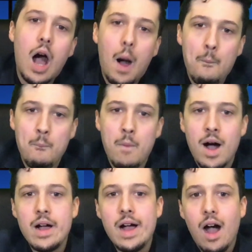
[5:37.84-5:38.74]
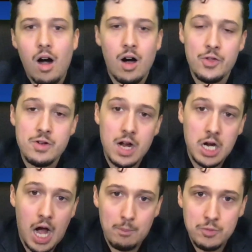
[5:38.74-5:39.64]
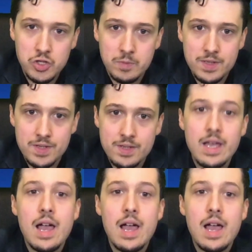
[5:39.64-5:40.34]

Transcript: Among other accomplishments,